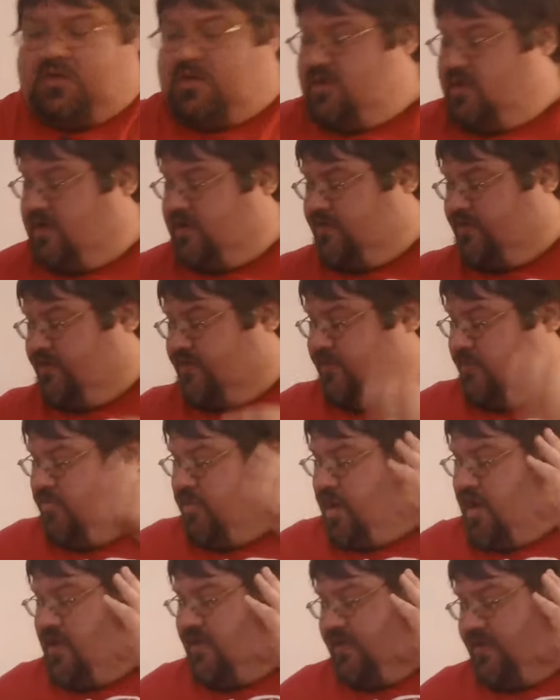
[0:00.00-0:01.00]
it's the
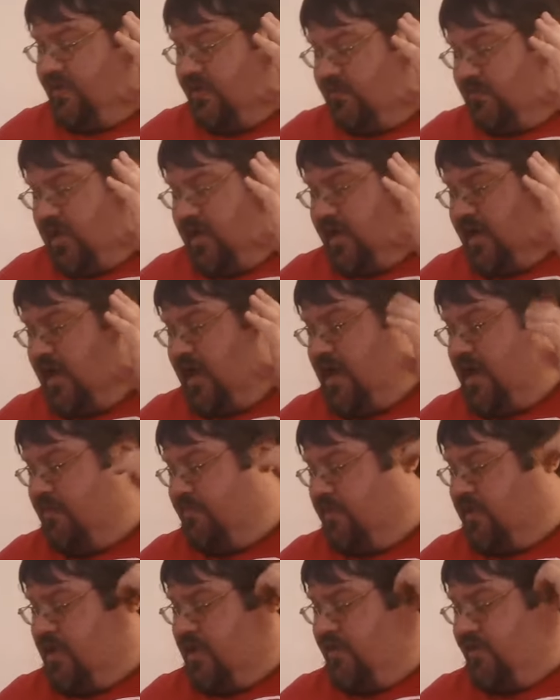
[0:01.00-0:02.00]
surprises that make you happy.
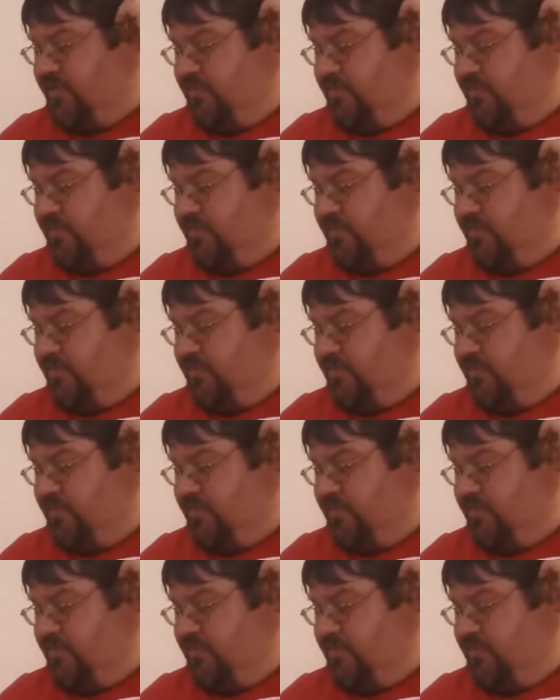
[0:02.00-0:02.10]
That's